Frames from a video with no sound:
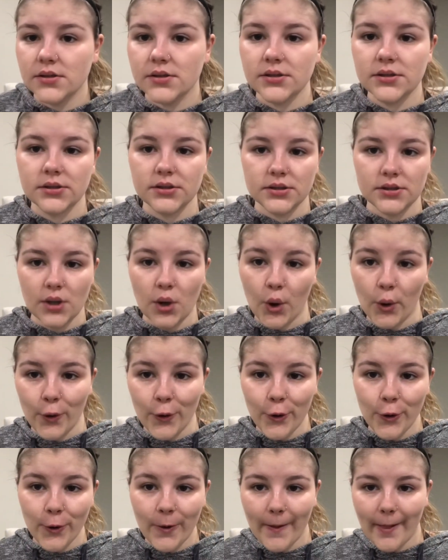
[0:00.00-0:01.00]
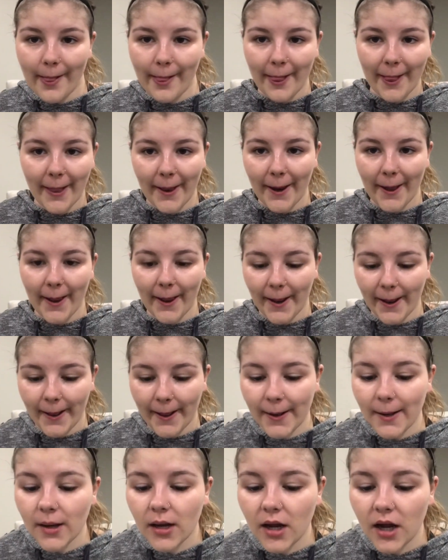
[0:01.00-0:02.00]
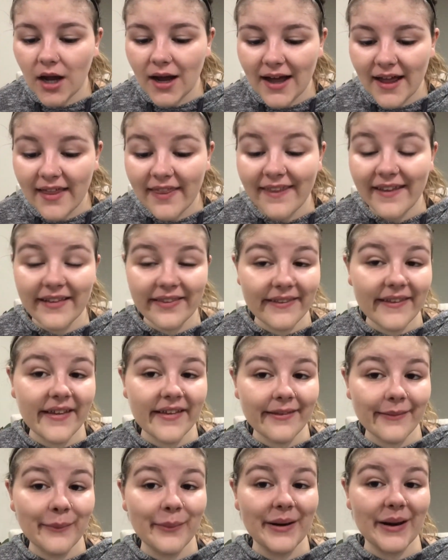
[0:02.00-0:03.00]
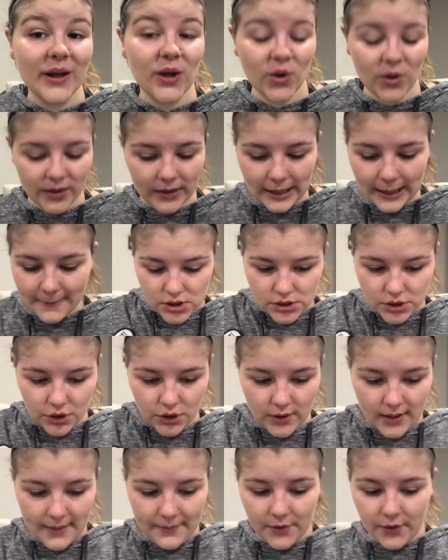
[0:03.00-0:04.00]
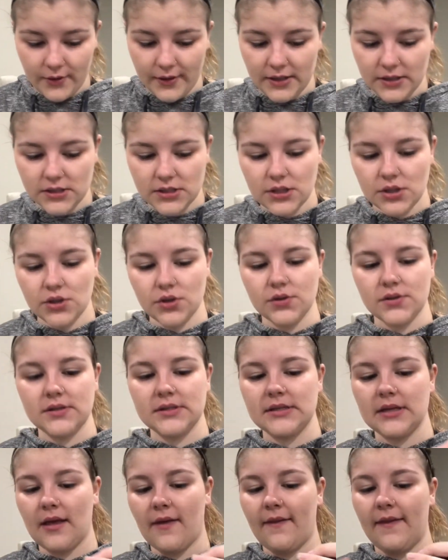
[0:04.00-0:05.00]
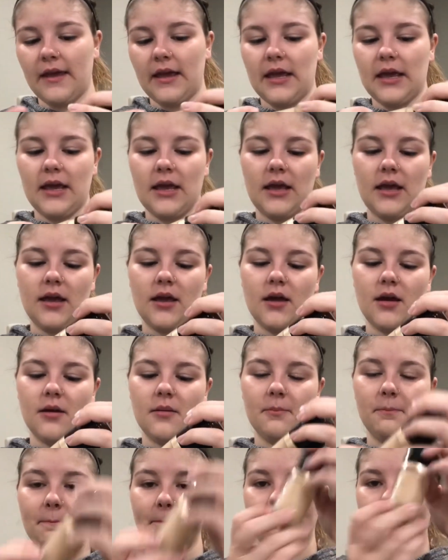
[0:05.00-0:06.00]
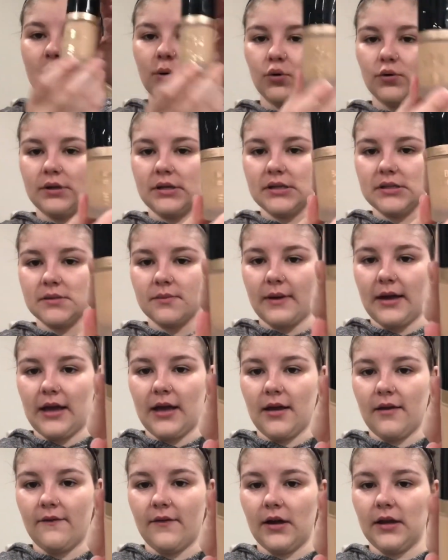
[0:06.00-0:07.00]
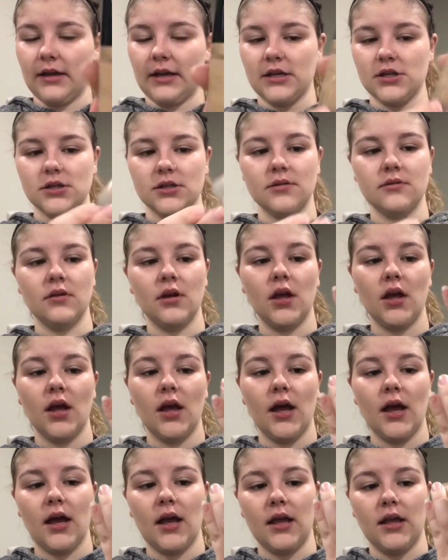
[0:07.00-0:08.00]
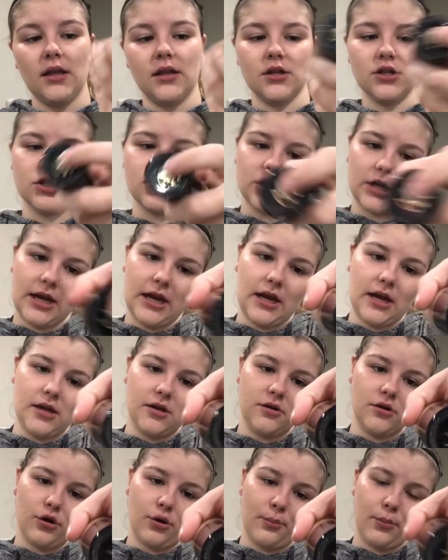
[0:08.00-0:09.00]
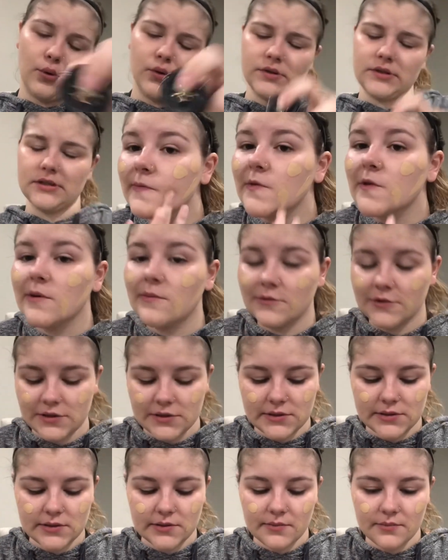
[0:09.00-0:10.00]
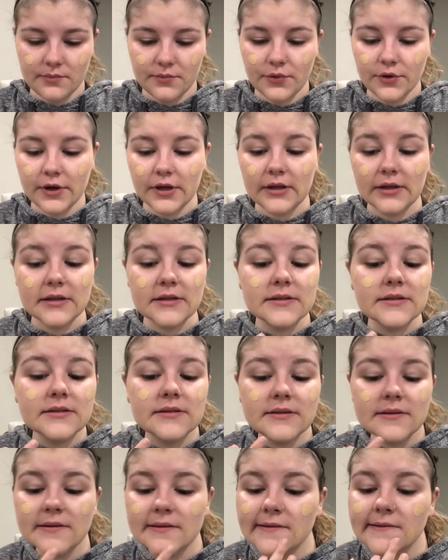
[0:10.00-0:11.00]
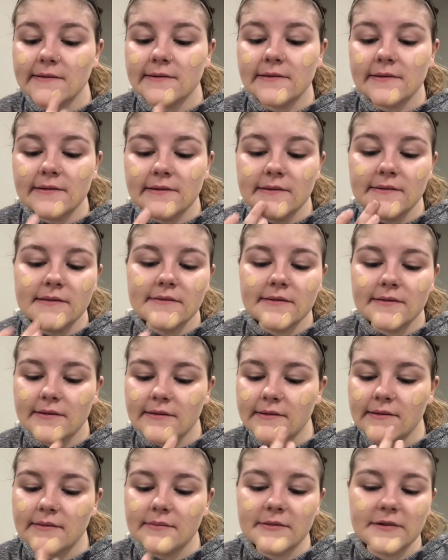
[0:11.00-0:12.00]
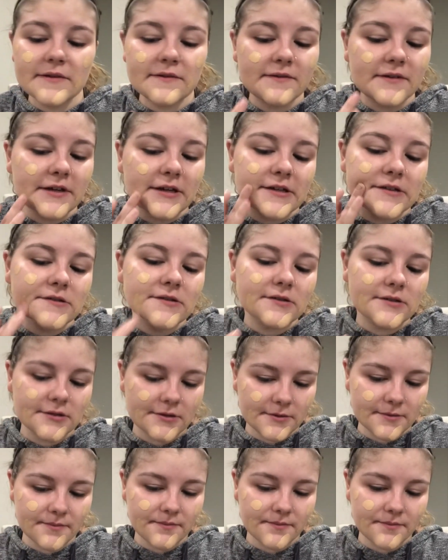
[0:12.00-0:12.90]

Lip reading: So I think that's pretty good. So I'm going to use the Born This Way foundation in the shade Porcelain. So I'm just putting this on my face,